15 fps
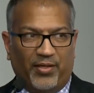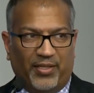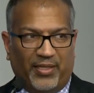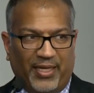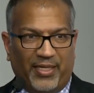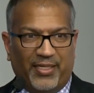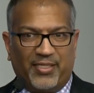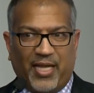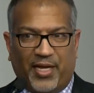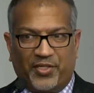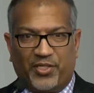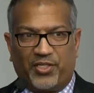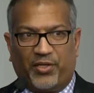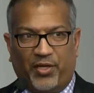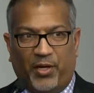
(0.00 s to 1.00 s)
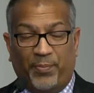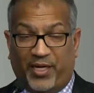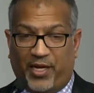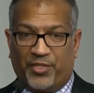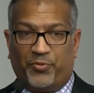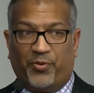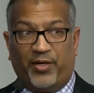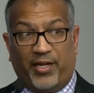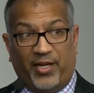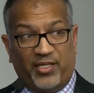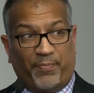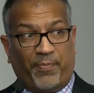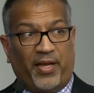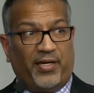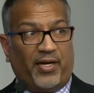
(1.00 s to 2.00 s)
These sectors alone, because we're an
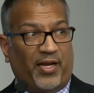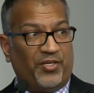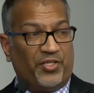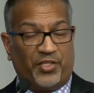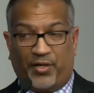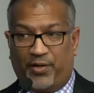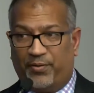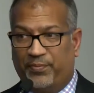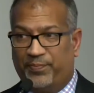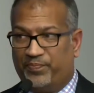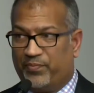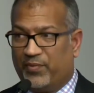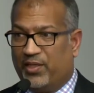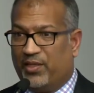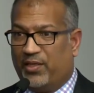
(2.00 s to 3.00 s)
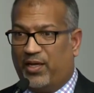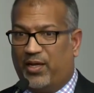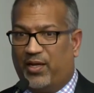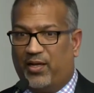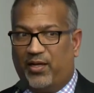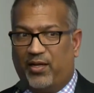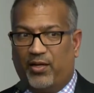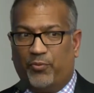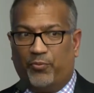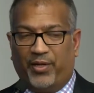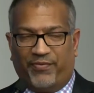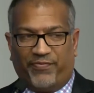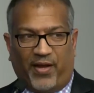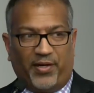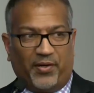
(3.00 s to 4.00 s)
independent NGO, we
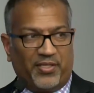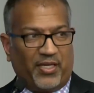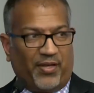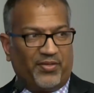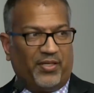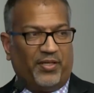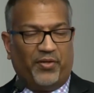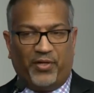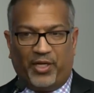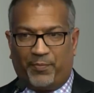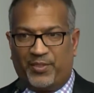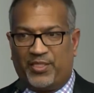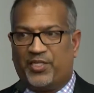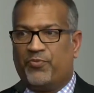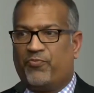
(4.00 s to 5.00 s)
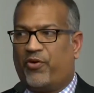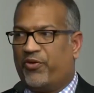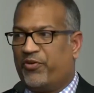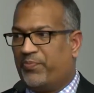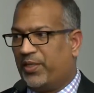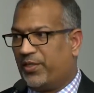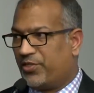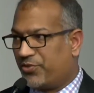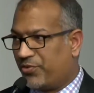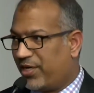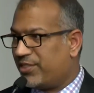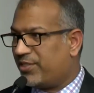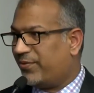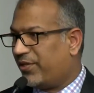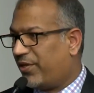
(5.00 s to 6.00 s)
find ourselves in a unique position where we've built
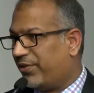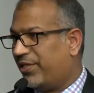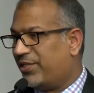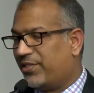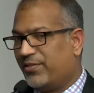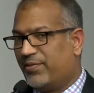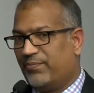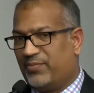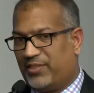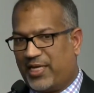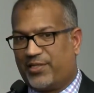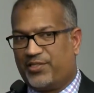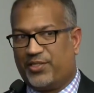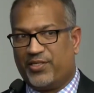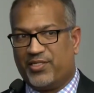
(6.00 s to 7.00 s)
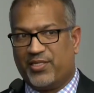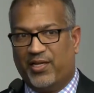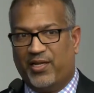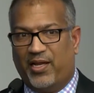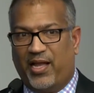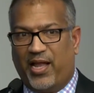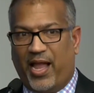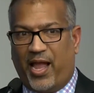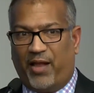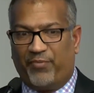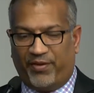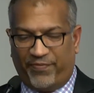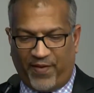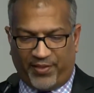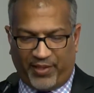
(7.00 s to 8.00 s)
trust with all these sectors. And
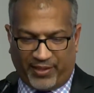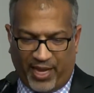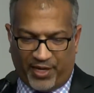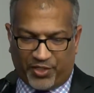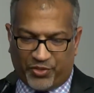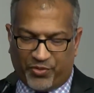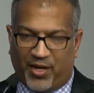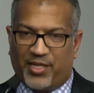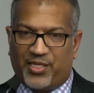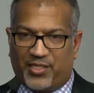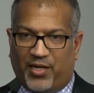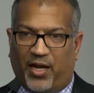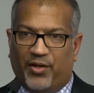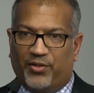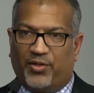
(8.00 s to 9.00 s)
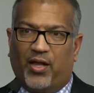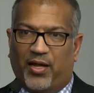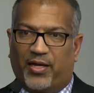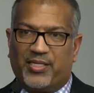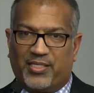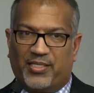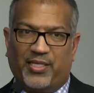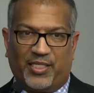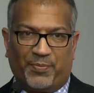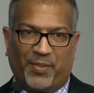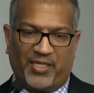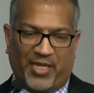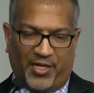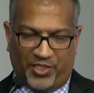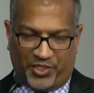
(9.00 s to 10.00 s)
we found that trust unlocks this
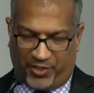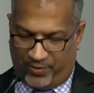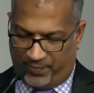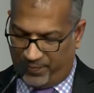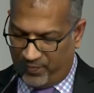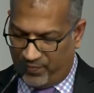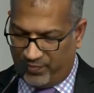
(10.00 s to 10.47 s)
potential.